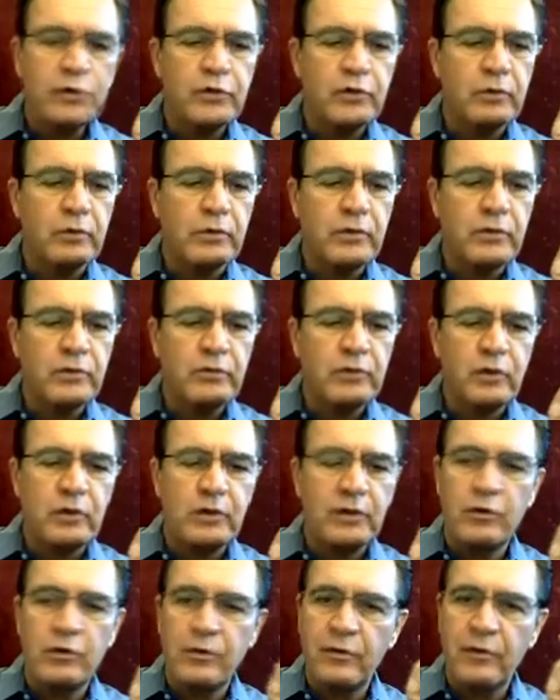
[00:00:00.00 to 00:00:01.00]
between
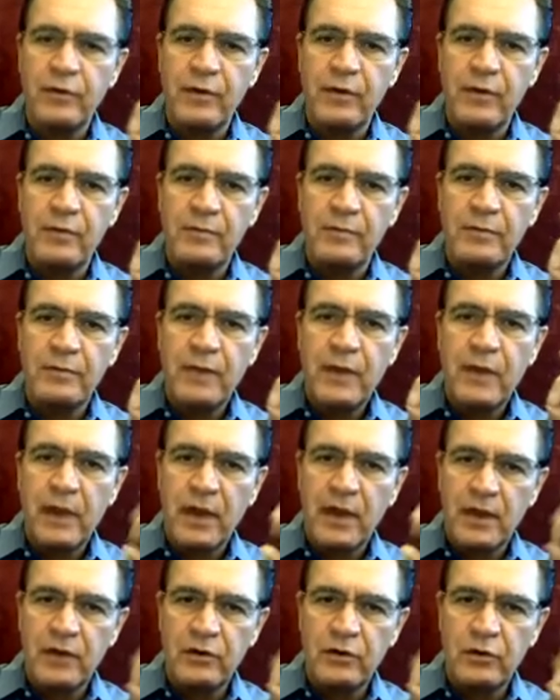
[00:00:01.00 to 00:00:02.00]
your thumb
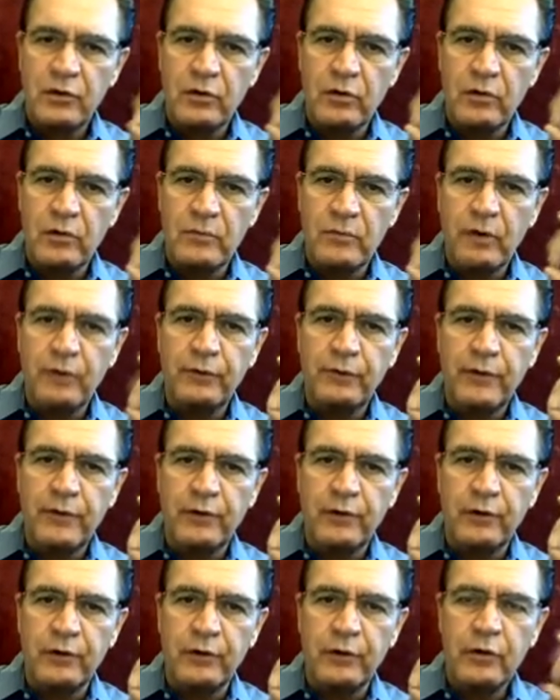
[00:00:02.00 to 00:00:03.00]
and your middle
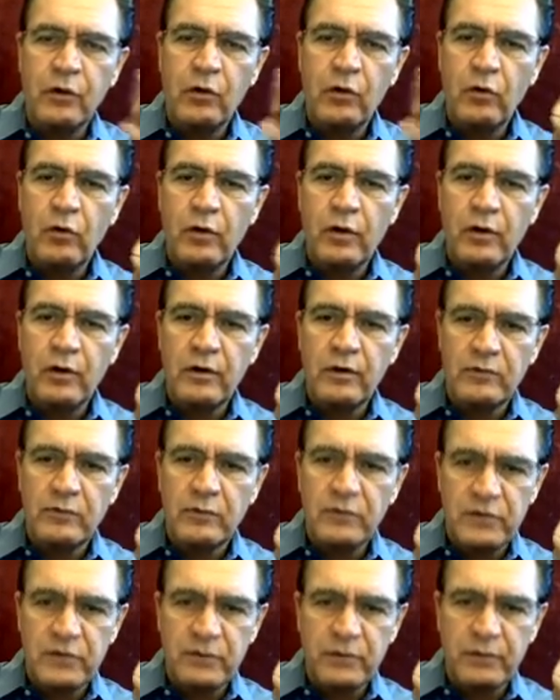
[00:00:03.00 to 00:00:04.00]
finger, or
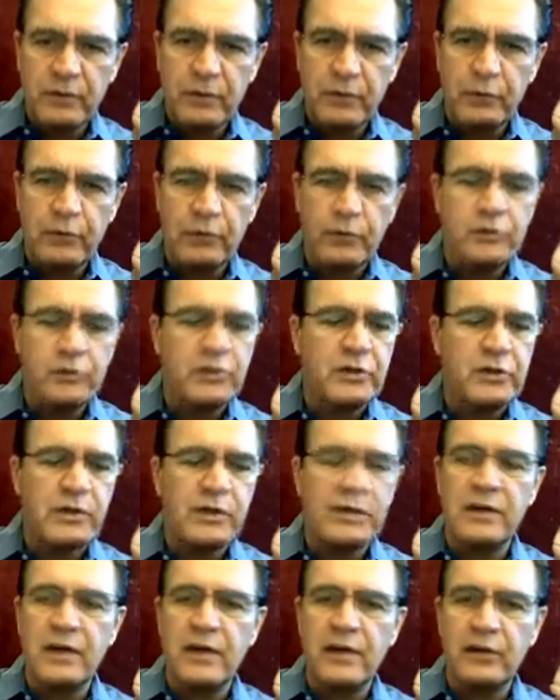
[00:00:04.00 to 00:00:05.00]
some people use the
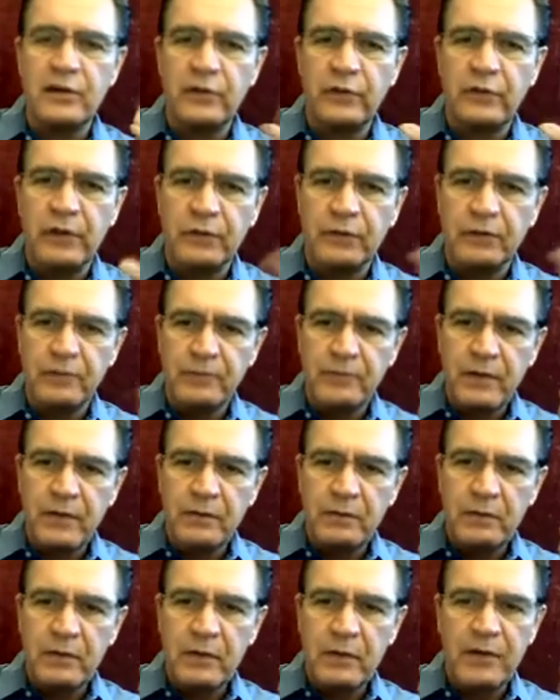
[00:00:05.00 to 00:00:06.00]
index finger,
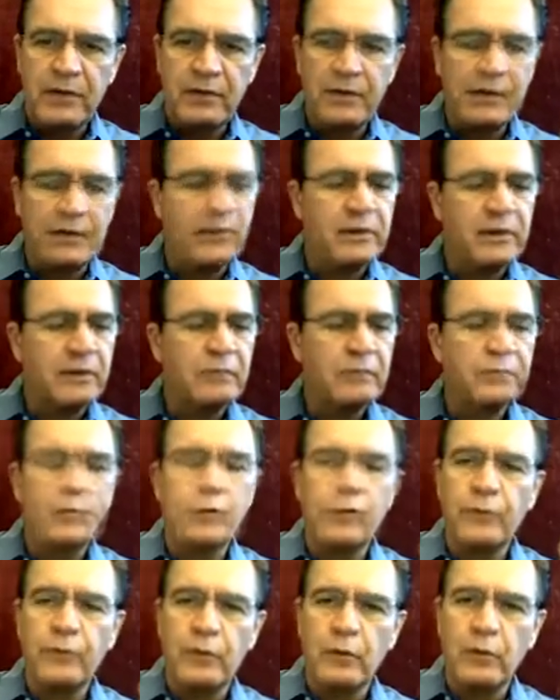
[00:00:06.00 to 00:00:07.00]
but I think the
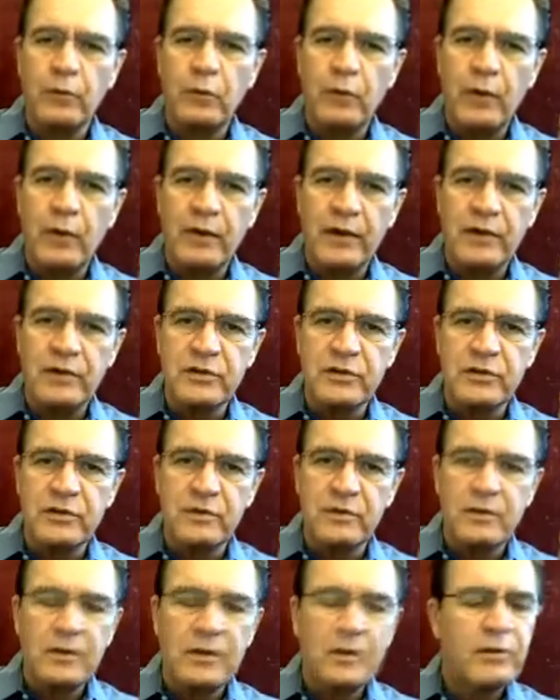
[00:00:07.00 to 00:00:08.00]
preferable way is
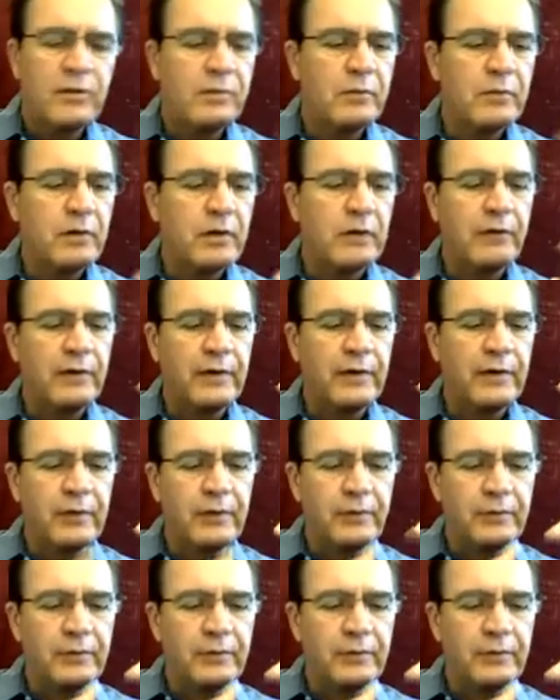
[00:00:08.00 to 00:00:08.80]
the middle finger.